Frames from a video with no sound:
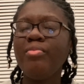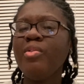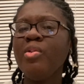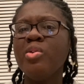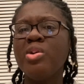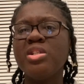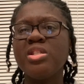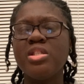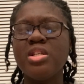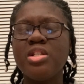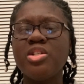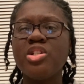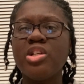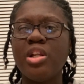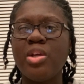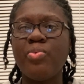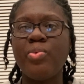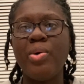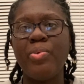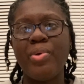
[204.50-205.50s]

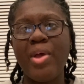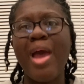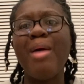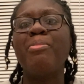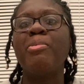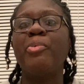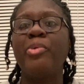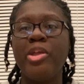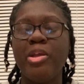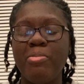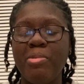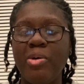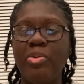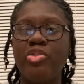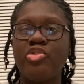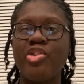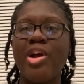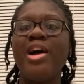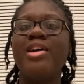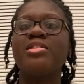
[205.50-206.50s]
Essentially what will happen when your milk
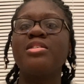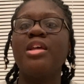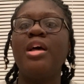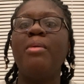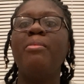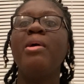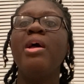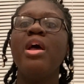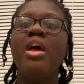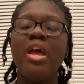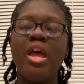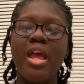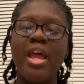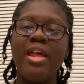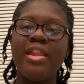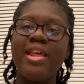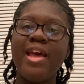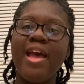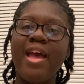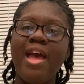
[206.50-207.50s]
dries up.
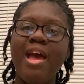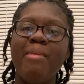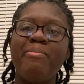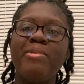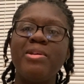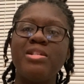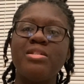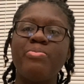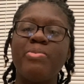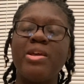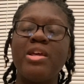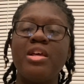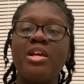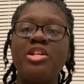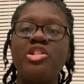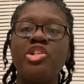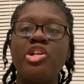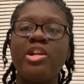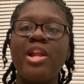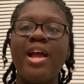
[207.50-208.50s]
And that happens
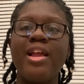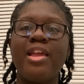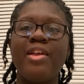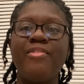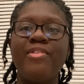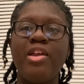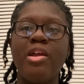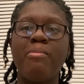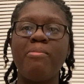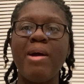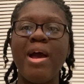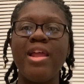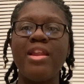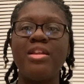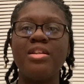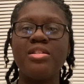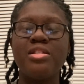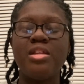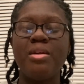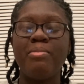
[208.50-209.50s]
because you're not giving your body
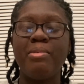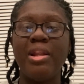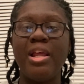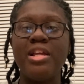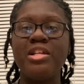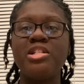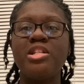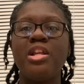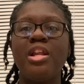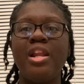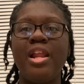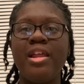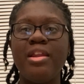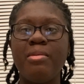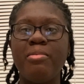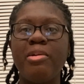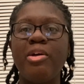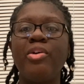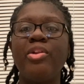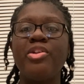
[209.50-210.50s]
the stimulation to let
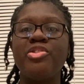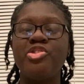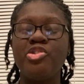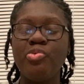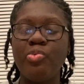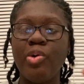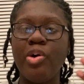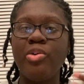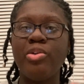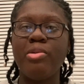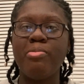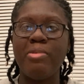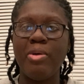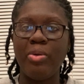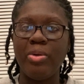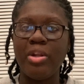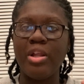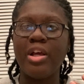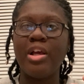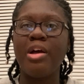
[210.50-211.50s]
them know that you want the
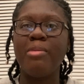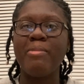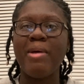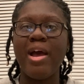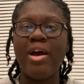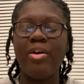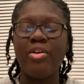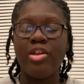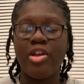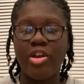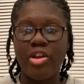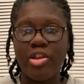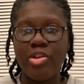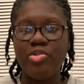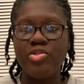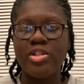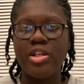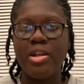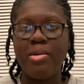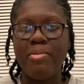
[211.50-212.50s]
milk to come out. You're
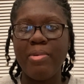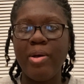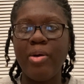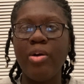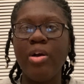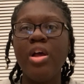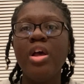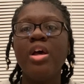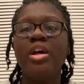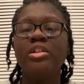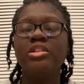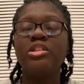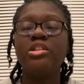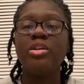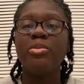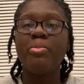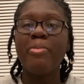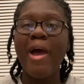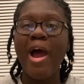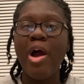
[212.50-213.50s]
using the milk.
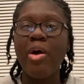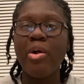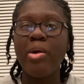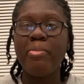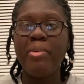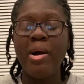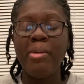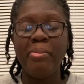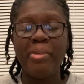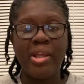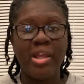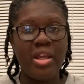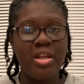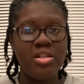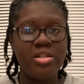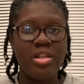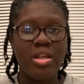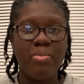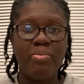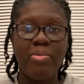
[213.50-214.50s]
So power pumping
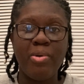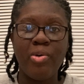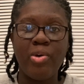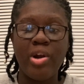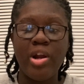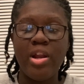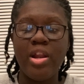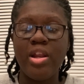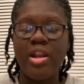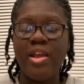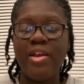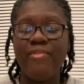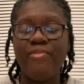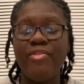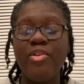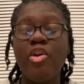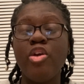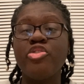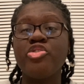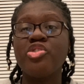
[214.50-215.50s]
is important if
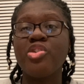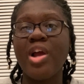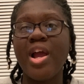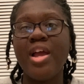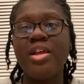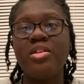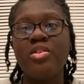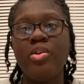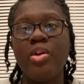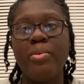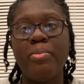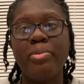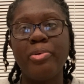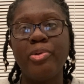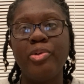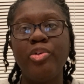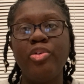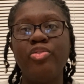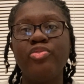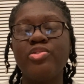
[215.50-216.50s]
you're trying to
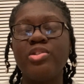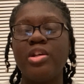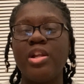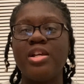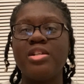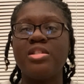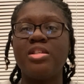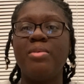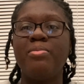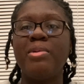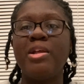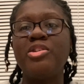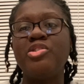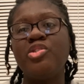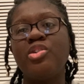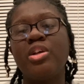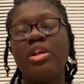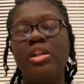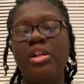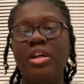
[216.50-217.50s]
improve. So that's something that
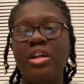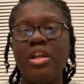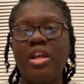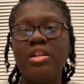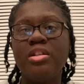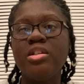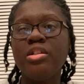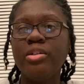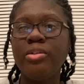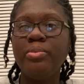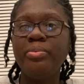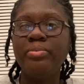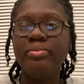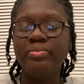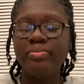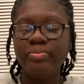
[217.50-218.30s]
you could look into.